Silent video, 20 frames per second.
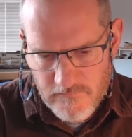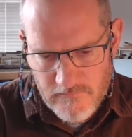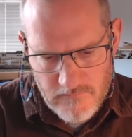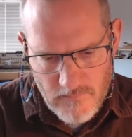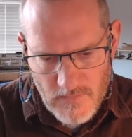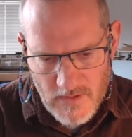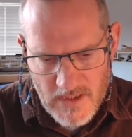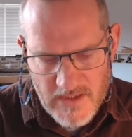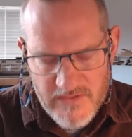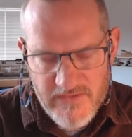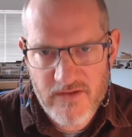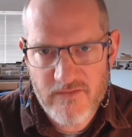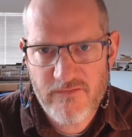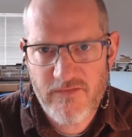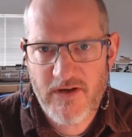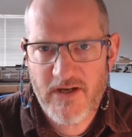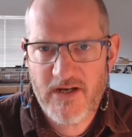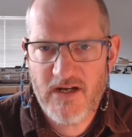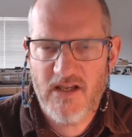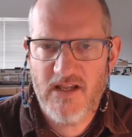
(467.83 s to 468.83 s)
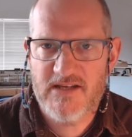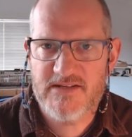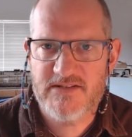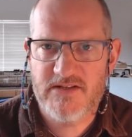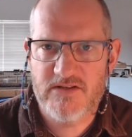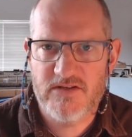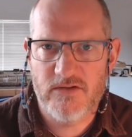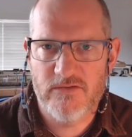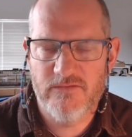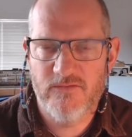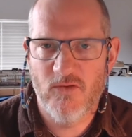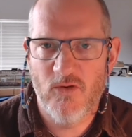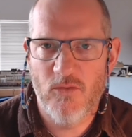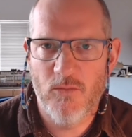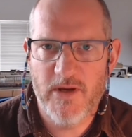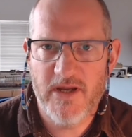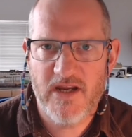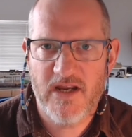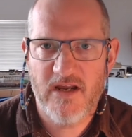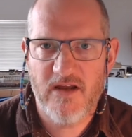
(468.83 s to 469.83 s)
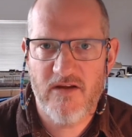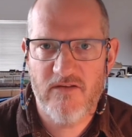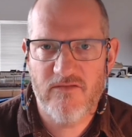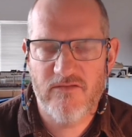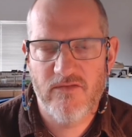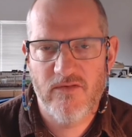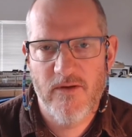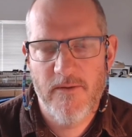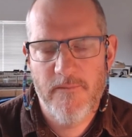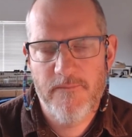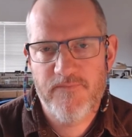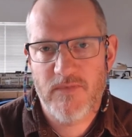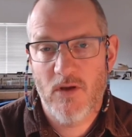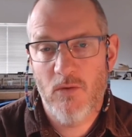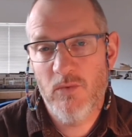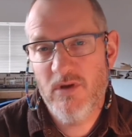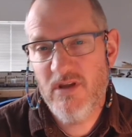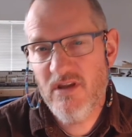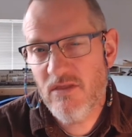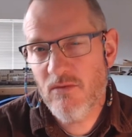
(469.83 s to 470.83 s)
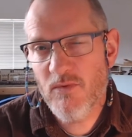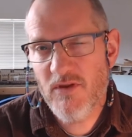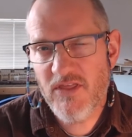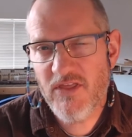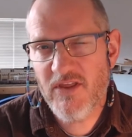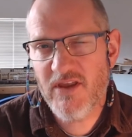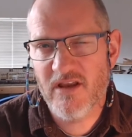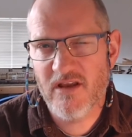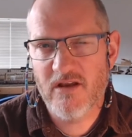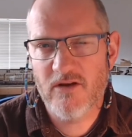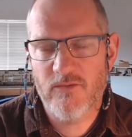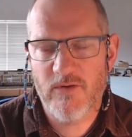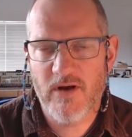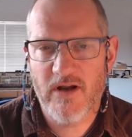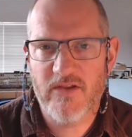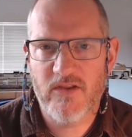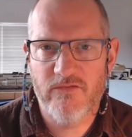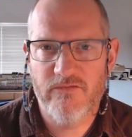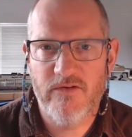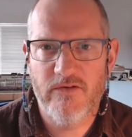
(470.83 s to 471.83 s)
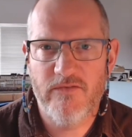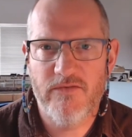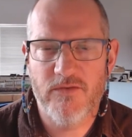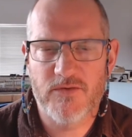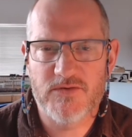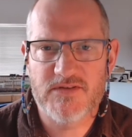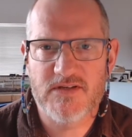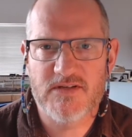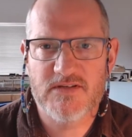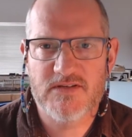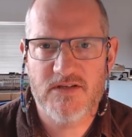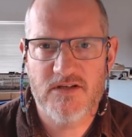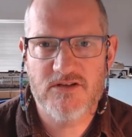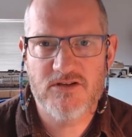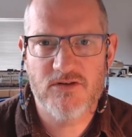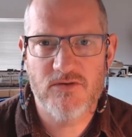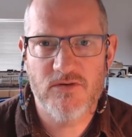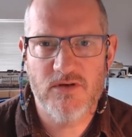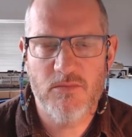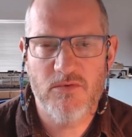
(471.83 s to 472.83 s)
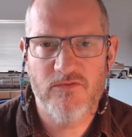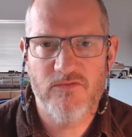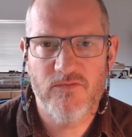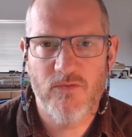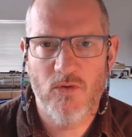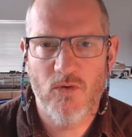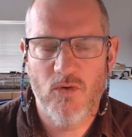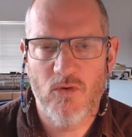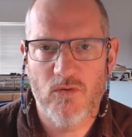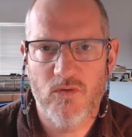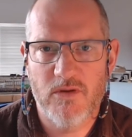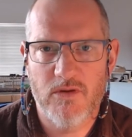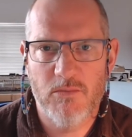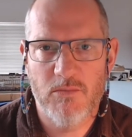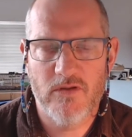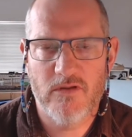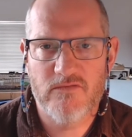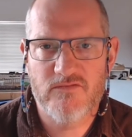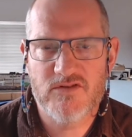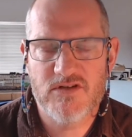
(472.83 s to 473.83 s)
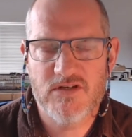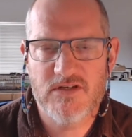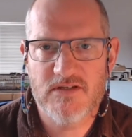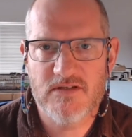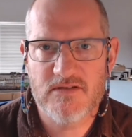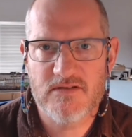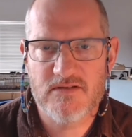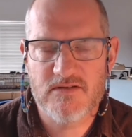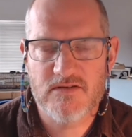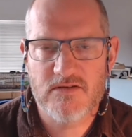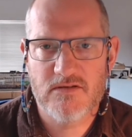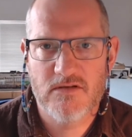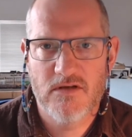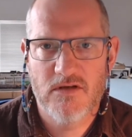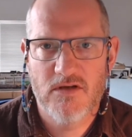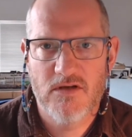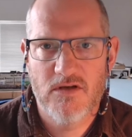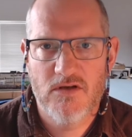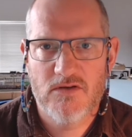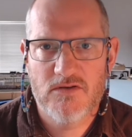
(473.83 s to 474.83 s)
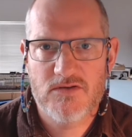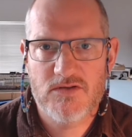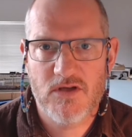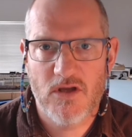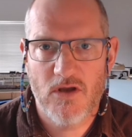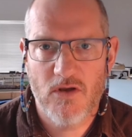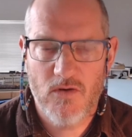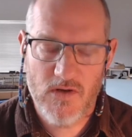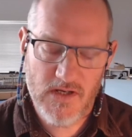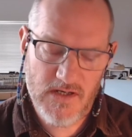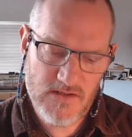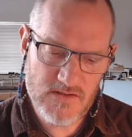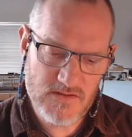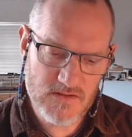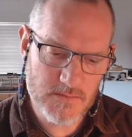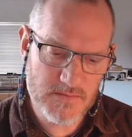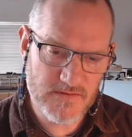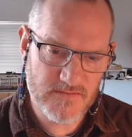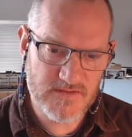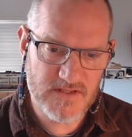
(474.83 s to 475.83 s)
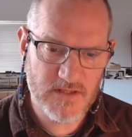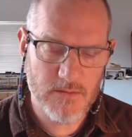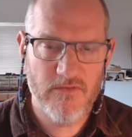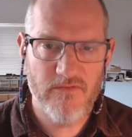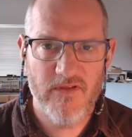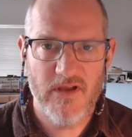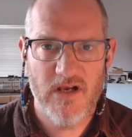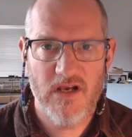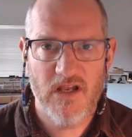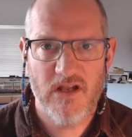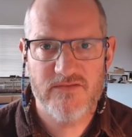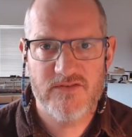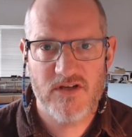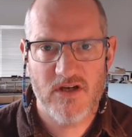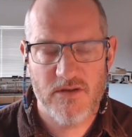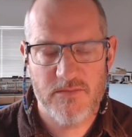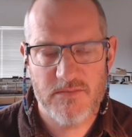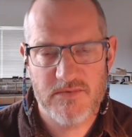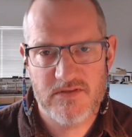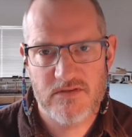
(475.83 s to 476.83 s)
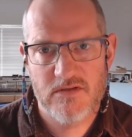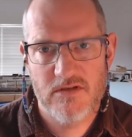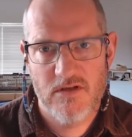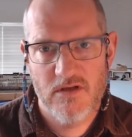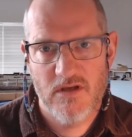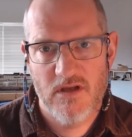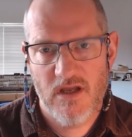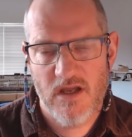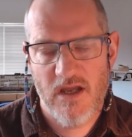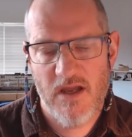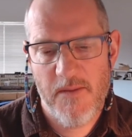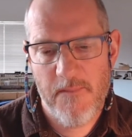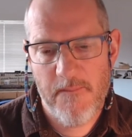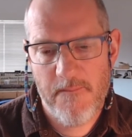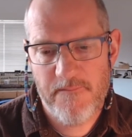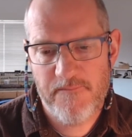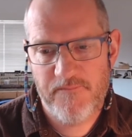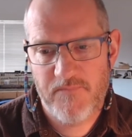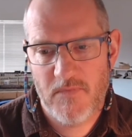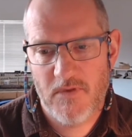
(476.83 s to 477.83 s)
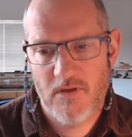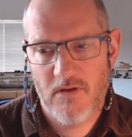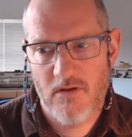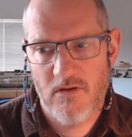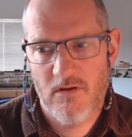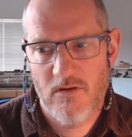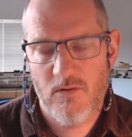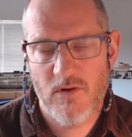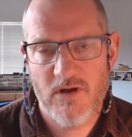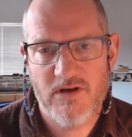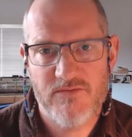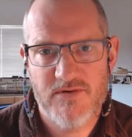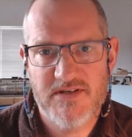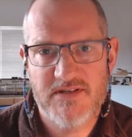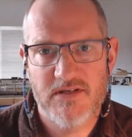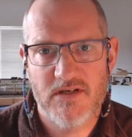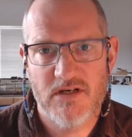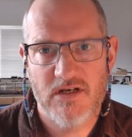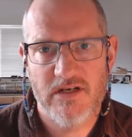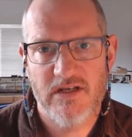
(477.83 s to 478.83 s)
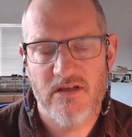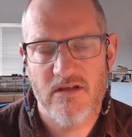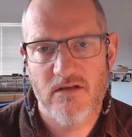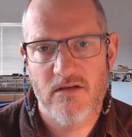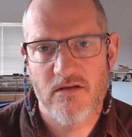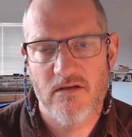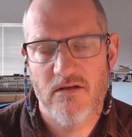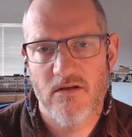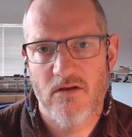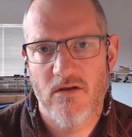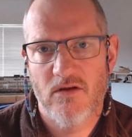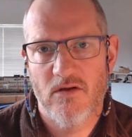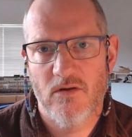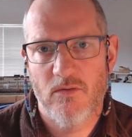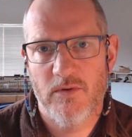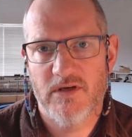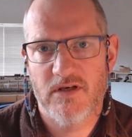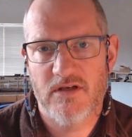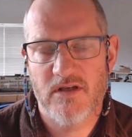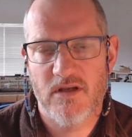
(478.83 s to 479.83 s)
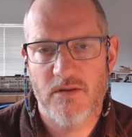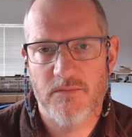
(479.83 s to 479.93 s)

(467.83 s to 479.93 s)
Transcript: and then finalized into the form we have. We think around the 5th or 6th century before the birth of Jesus. So in terms of some of their lifetimes, quite recently, when it comes